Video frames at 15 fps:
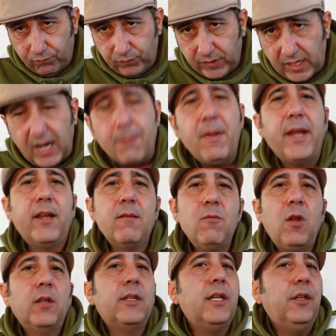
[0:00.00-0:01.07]
They don't make them
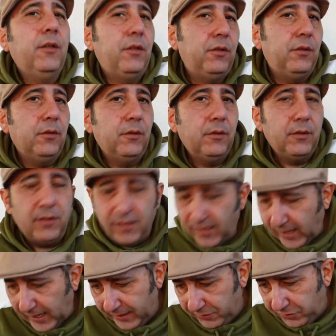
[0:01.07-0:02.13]
like they used to.
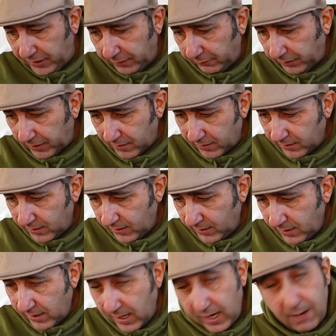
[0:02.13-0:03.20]
Hey Jerry,
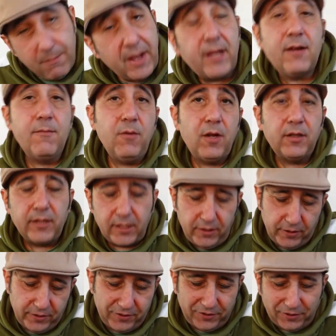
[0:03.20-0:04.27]
they don't make them like they
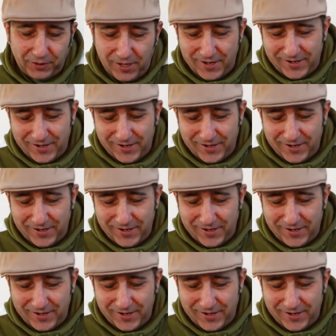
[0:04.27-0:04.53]
used to